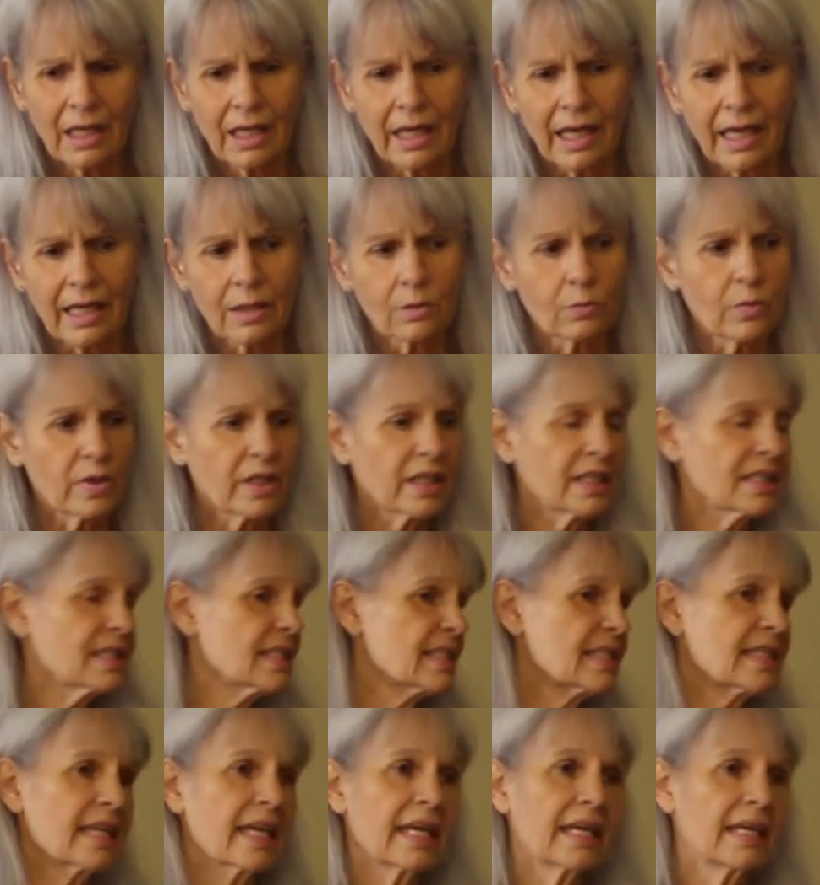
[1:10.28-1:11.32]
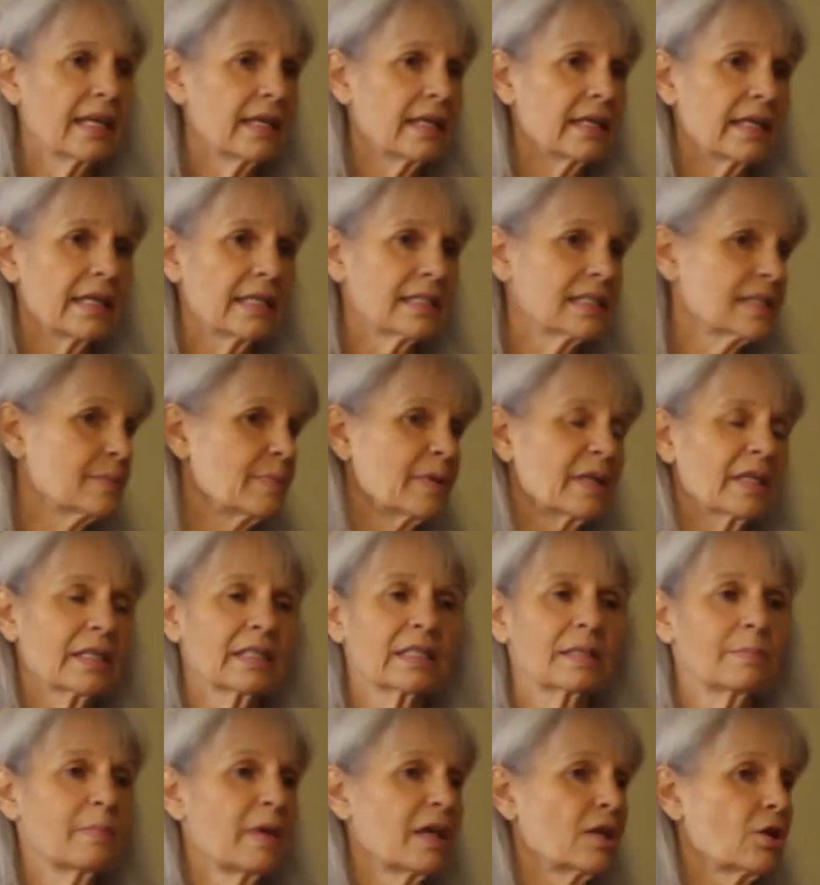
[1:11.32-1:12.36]
And we can say it's
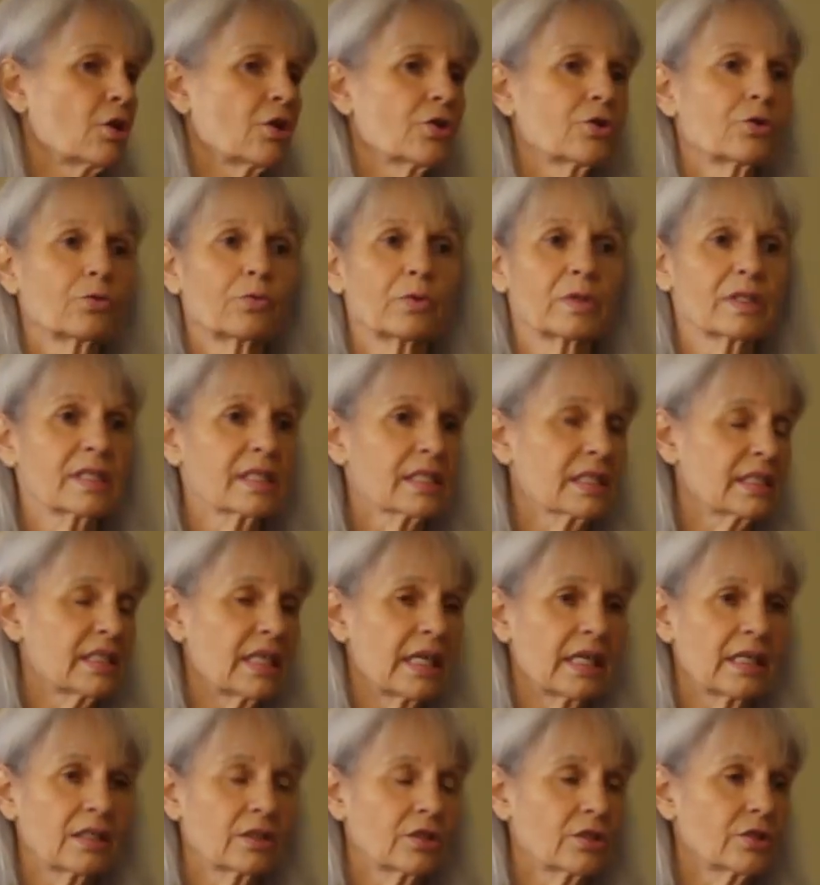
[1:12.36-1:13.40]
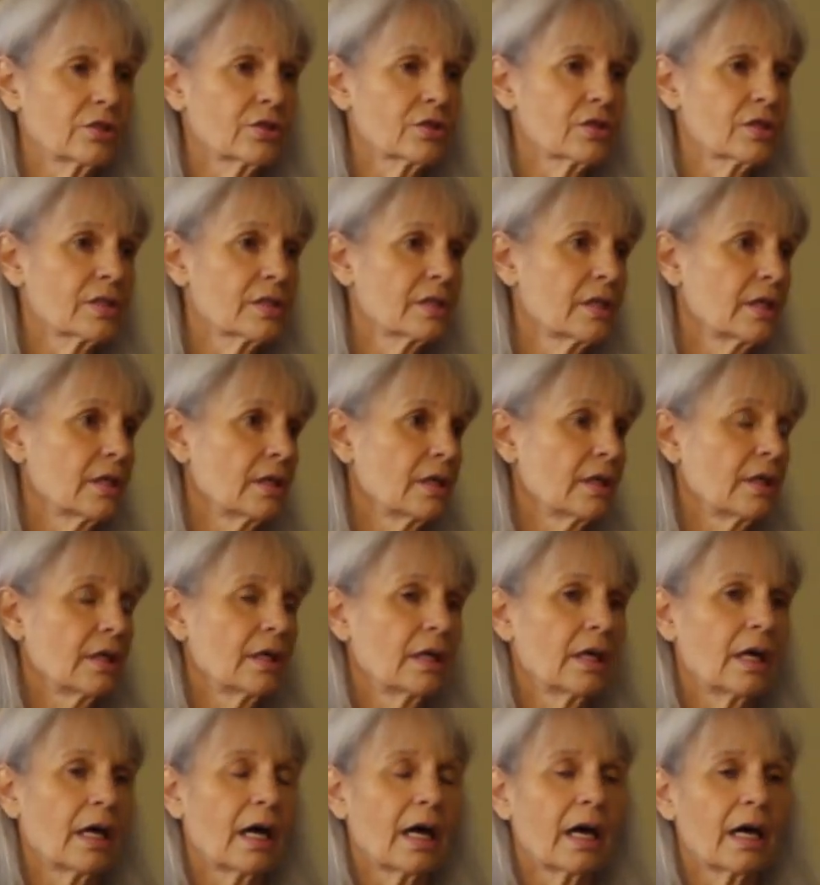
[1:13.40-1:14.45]
because men are the risk takers,
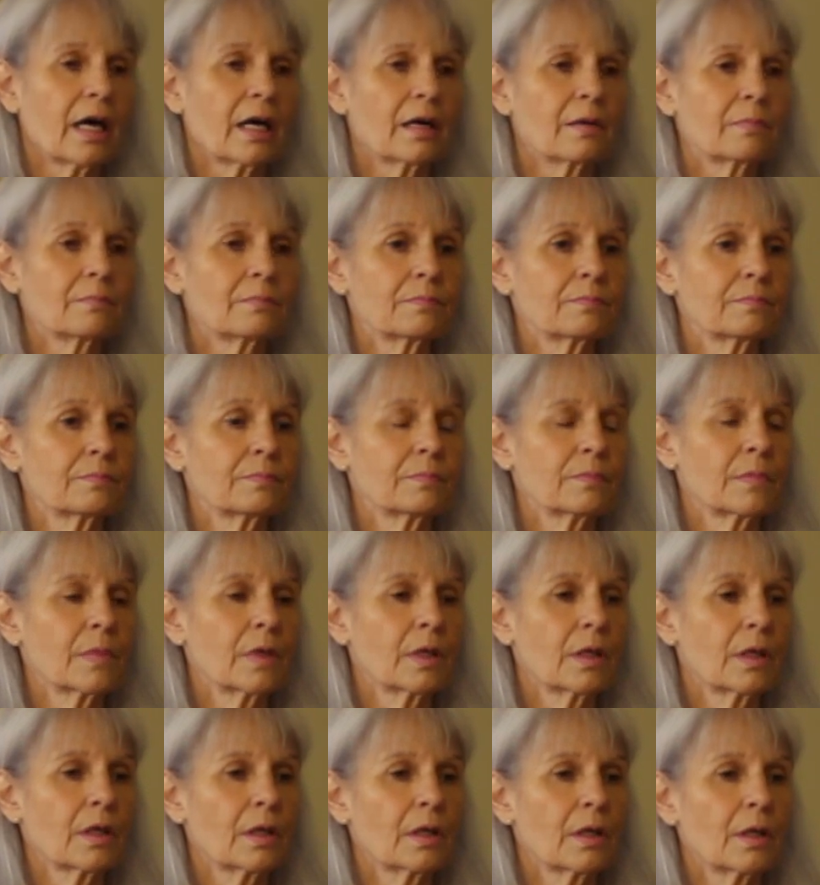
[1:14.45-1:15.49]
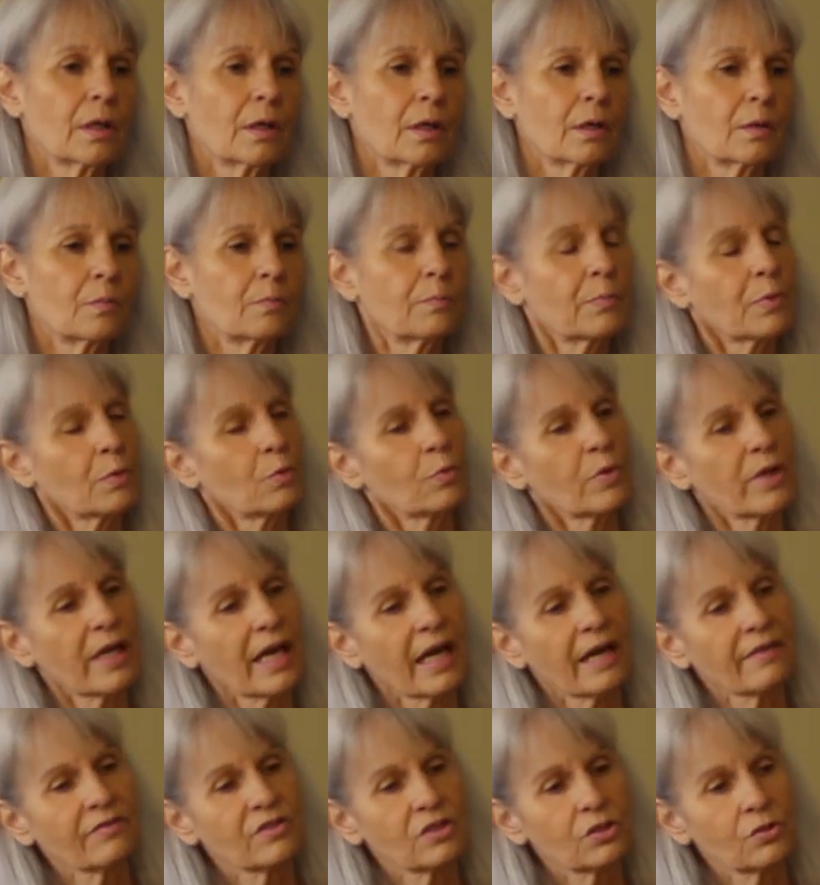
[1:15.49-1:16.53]
but we
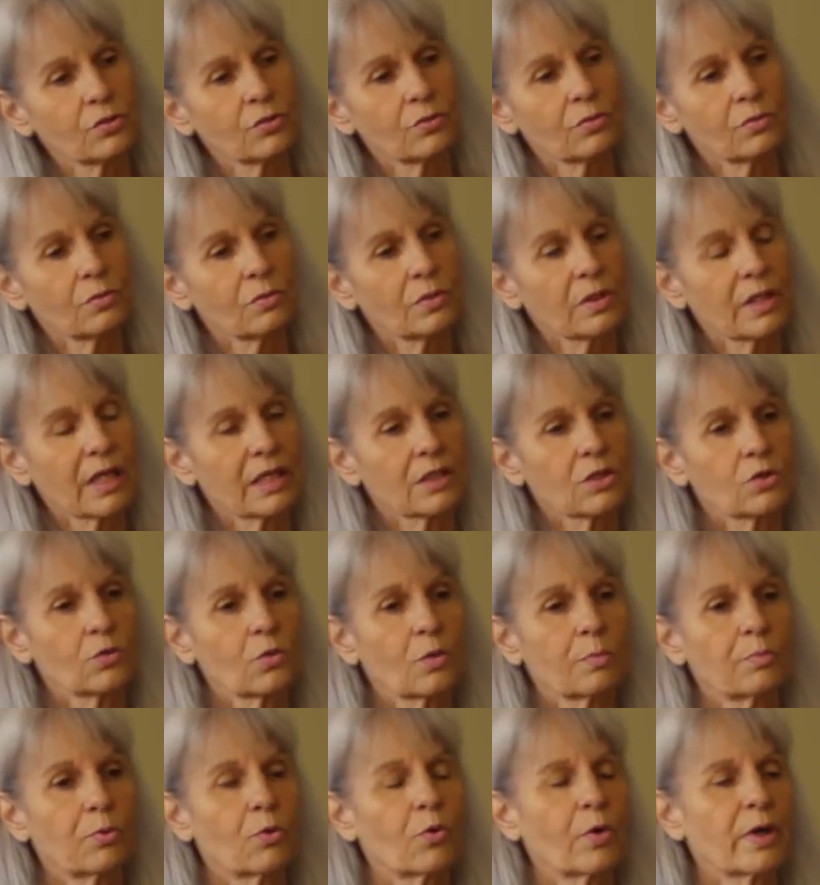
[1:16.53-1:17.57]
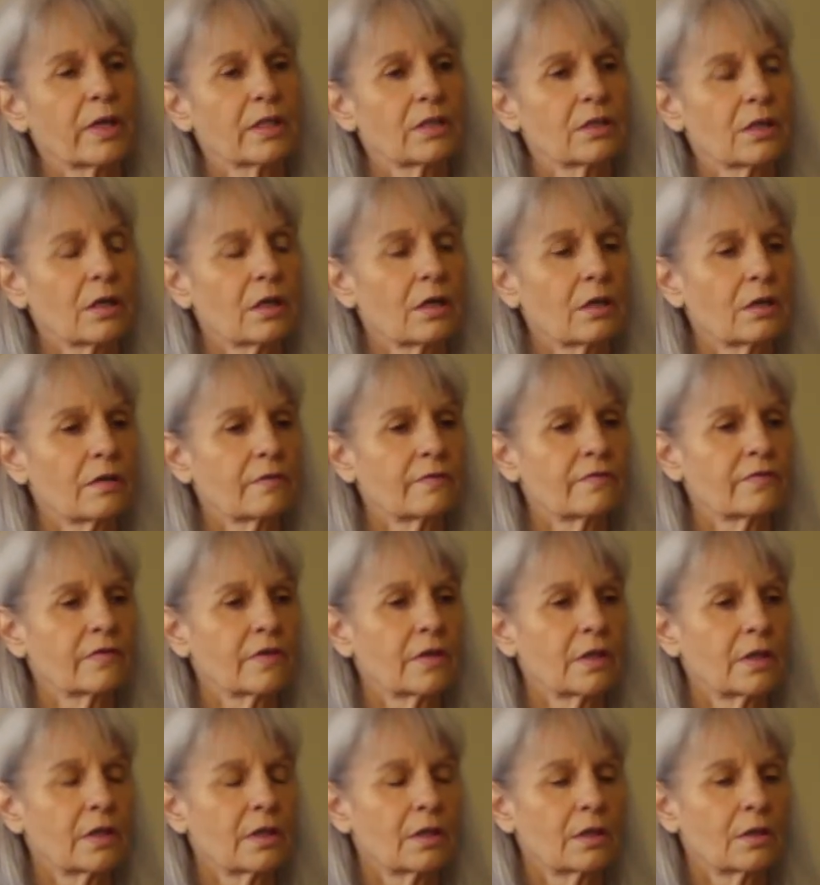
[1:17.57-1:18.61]
have to get to a point of
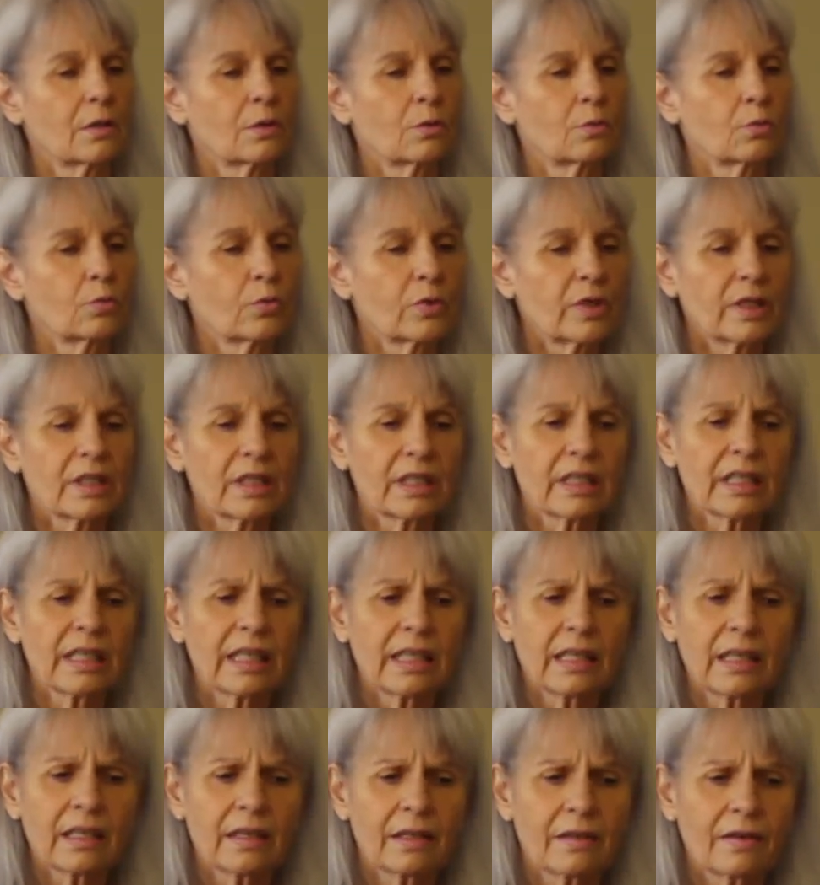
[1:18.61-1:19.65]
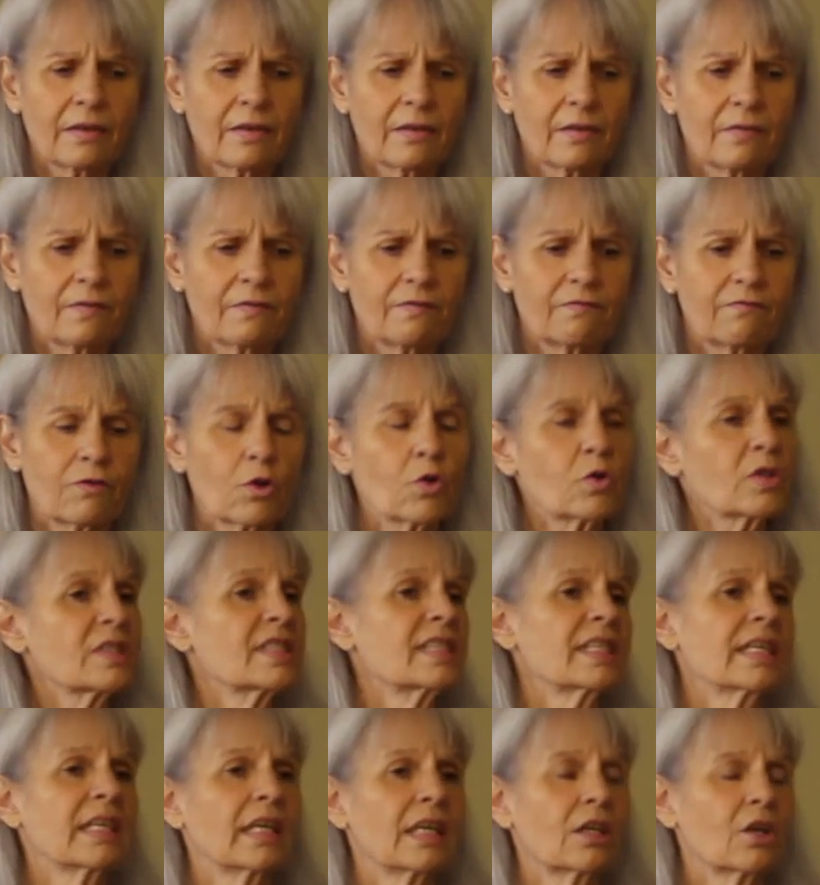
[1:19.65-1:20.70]
really
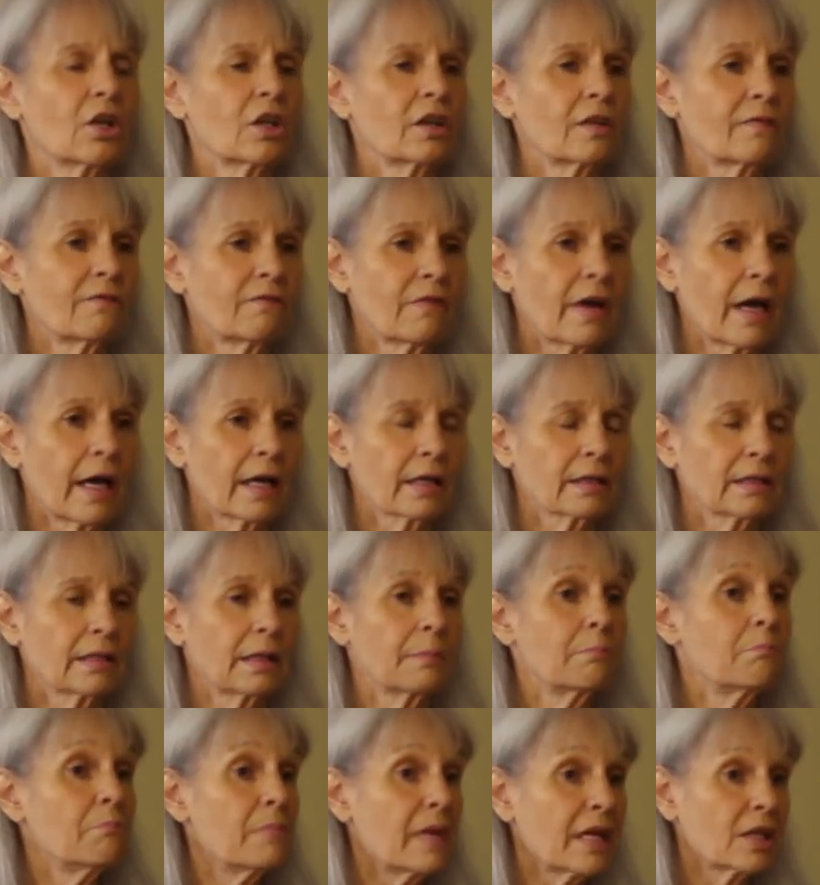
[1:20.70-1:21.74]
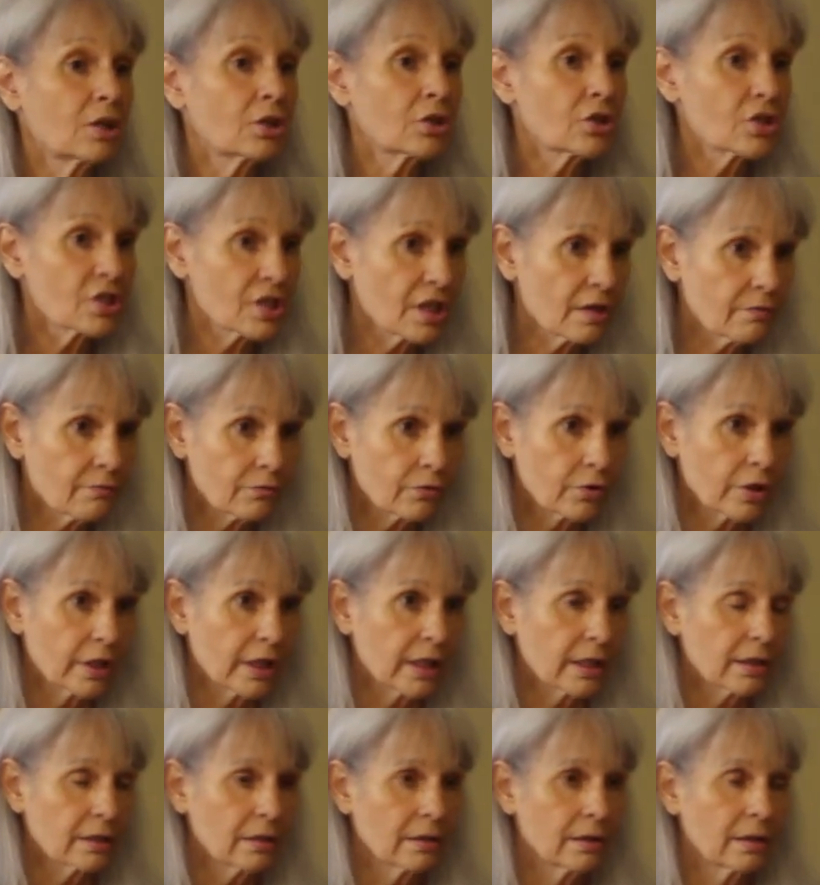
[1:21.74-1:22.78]
focusing in on the fact that men are
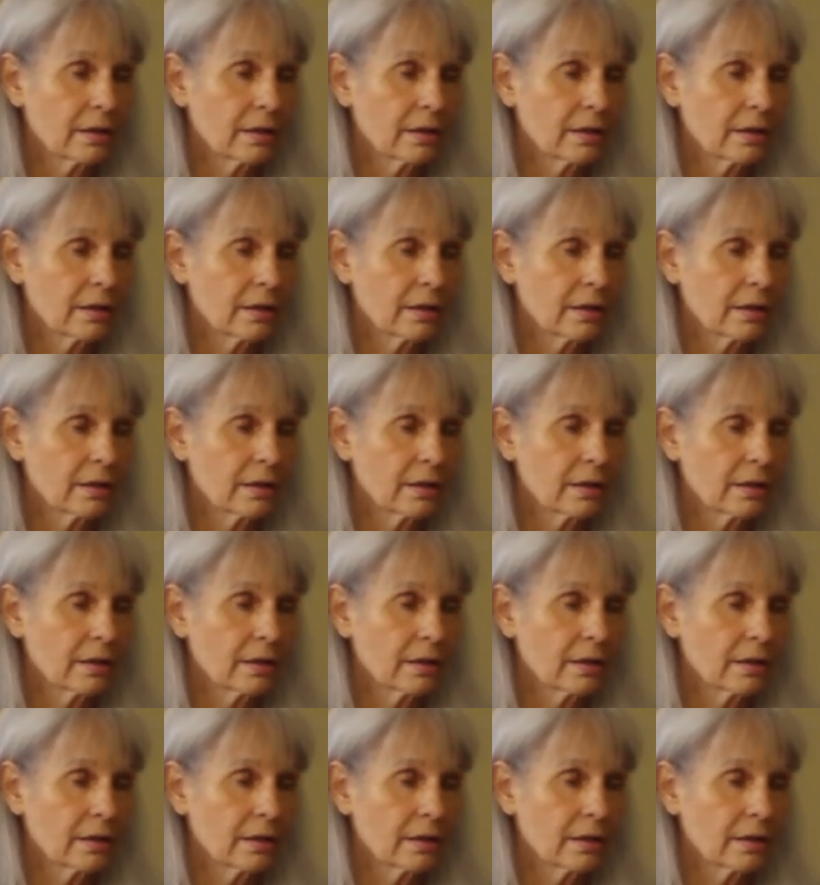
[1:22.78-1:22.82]
suffering,